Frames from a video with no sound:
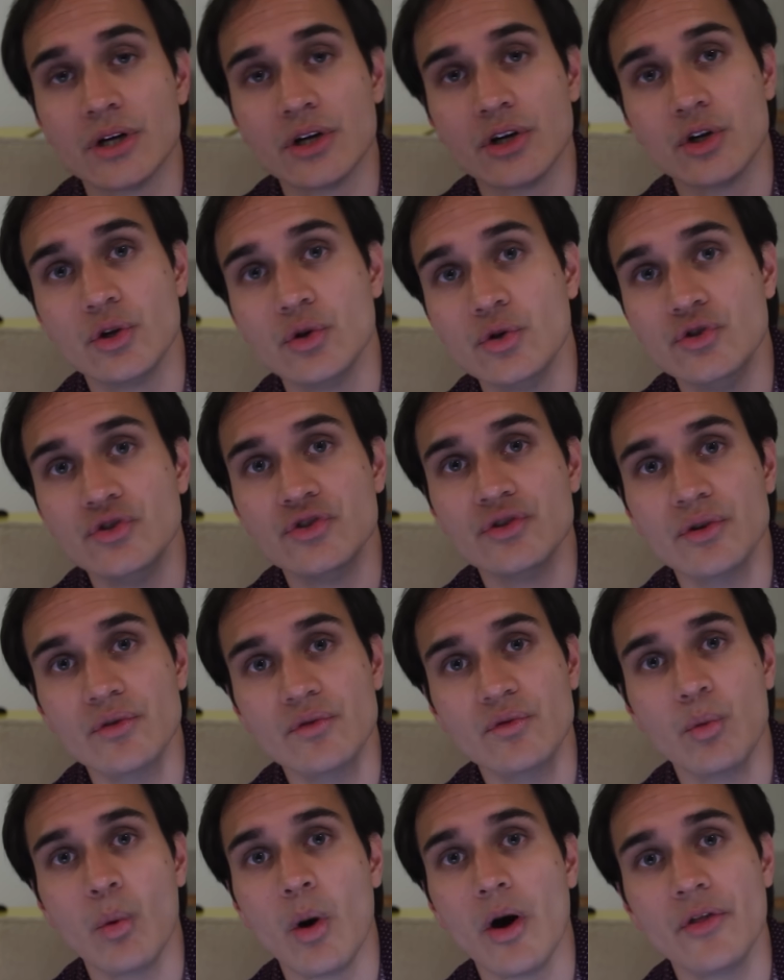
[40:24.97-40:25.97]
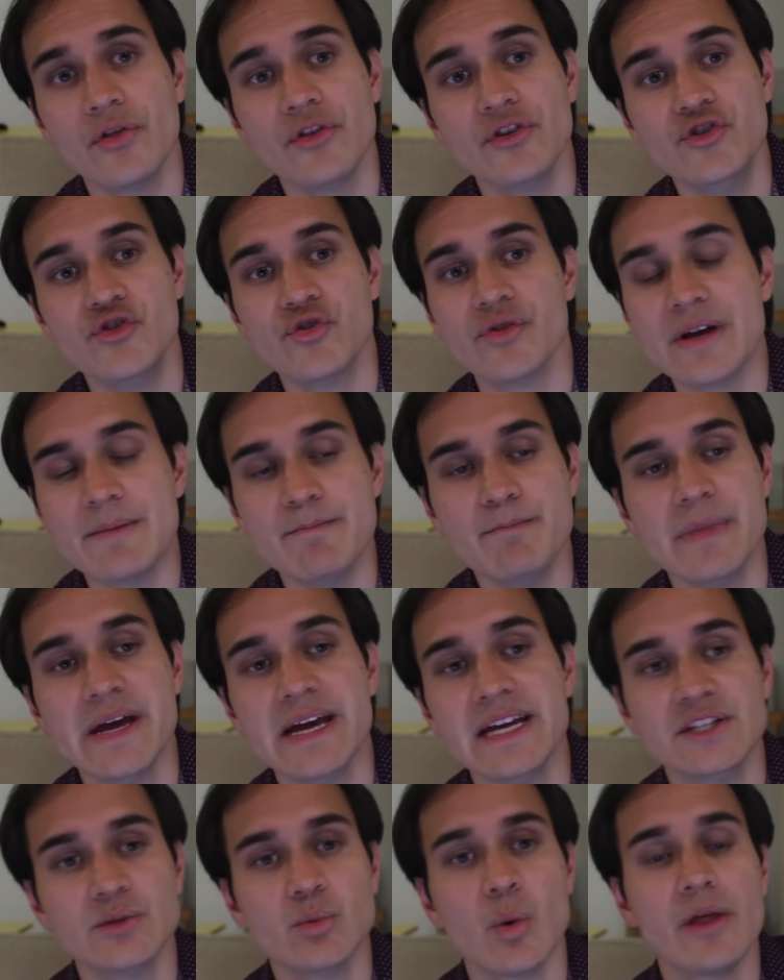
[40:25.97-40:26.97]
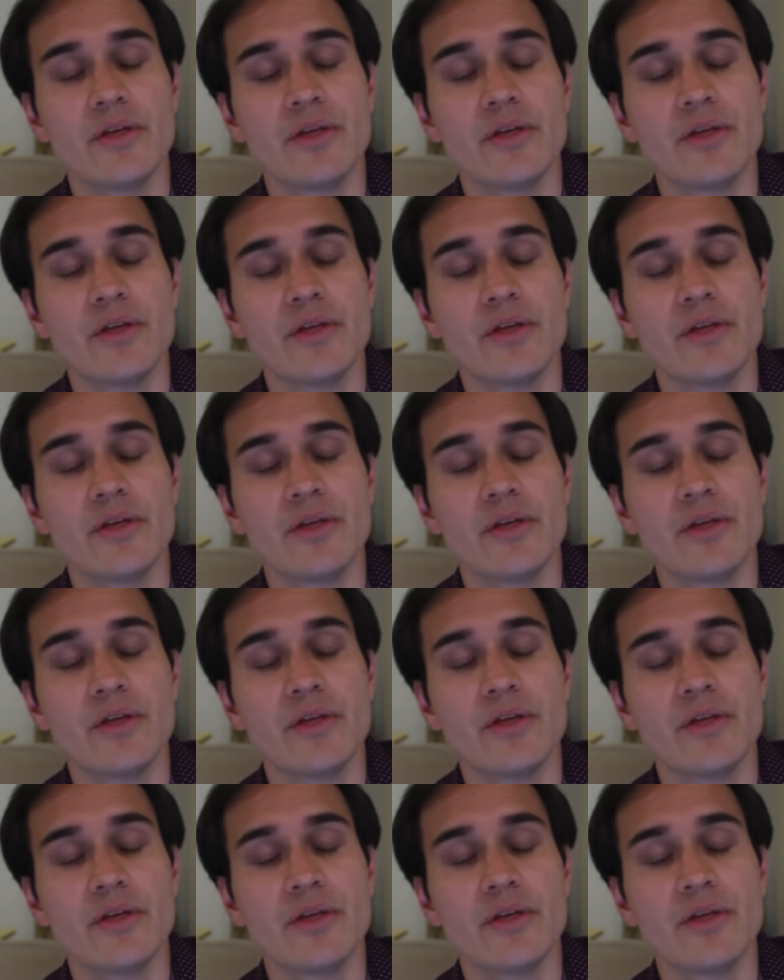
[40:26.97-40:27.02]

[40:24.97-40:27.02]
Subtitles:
conclusion of what the dream means,